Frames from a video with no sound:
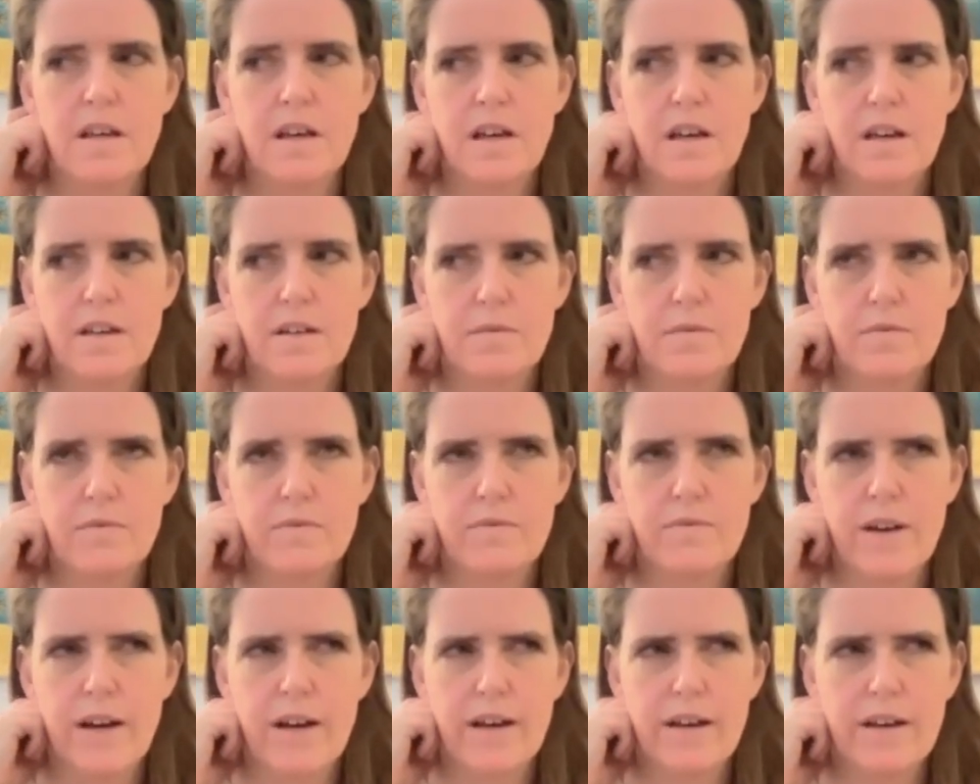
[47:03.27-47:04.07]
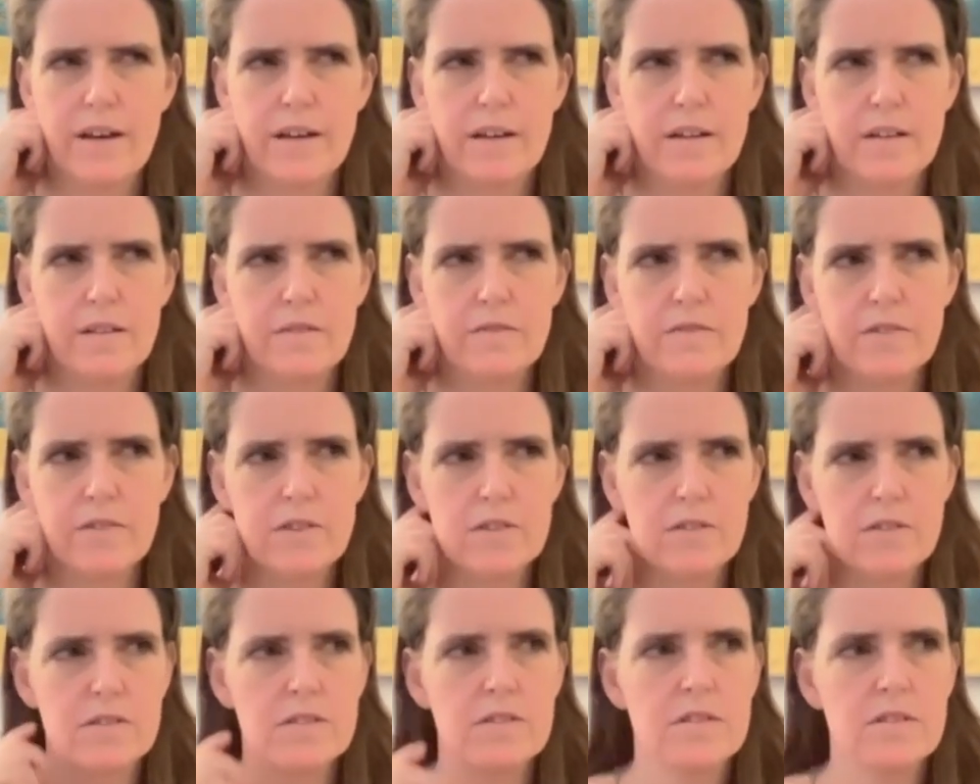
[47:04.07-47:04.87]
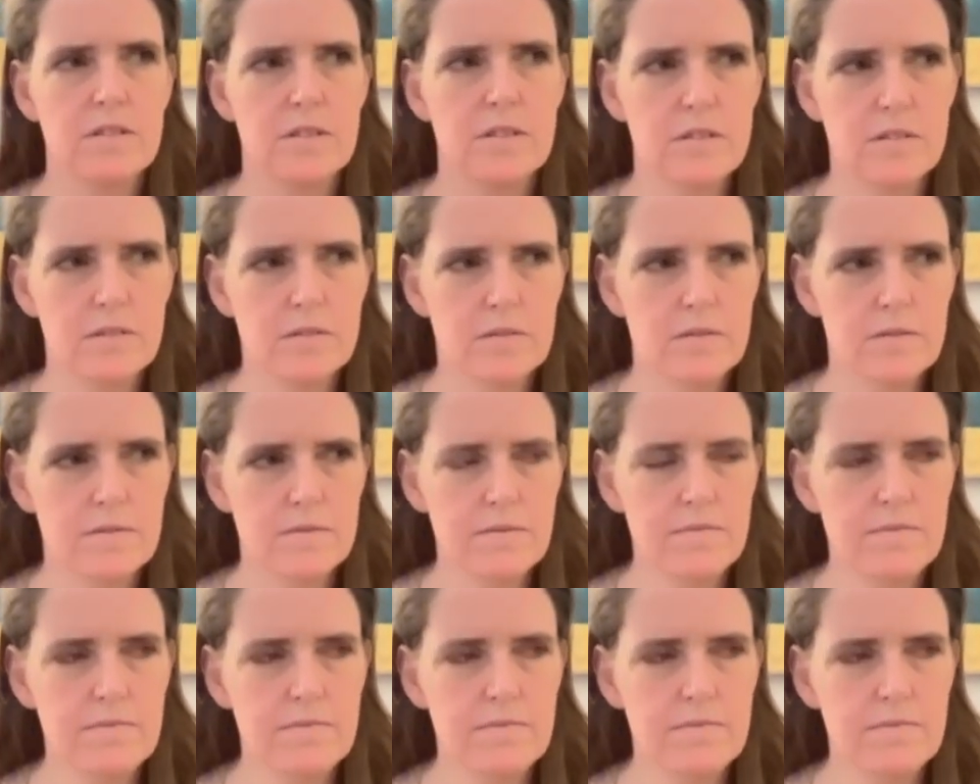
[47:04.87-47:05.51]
And 5 years ago,